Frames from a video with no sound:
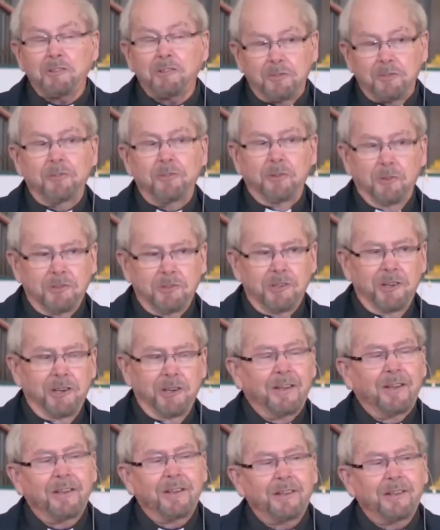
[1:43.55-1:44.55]
God's
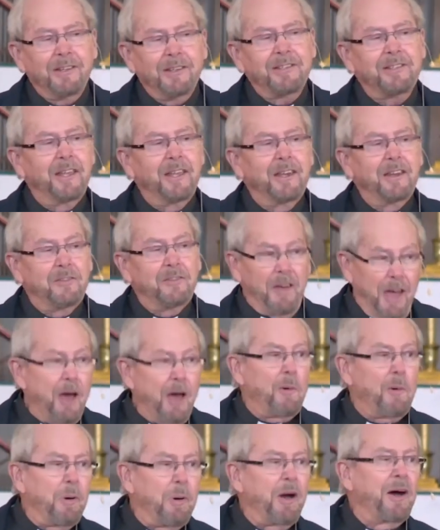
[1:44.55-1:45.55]
future
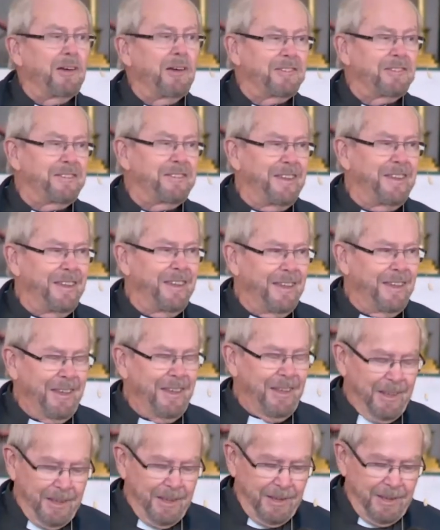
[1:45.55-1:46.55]
instead of our
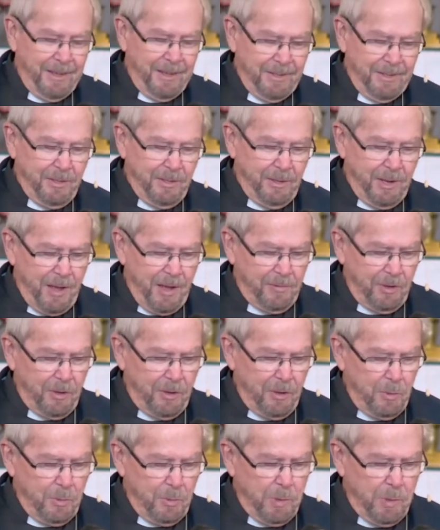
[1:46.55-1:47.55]
past, to
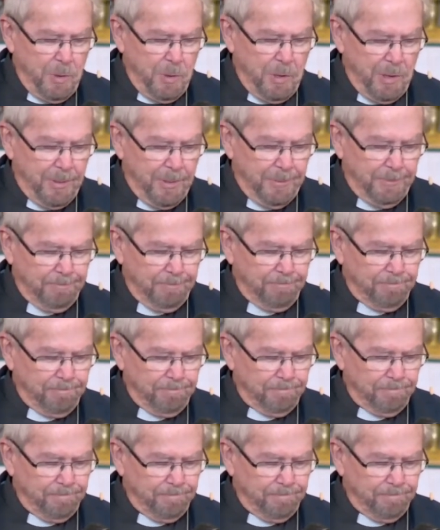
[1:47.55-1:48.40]
govern who we were.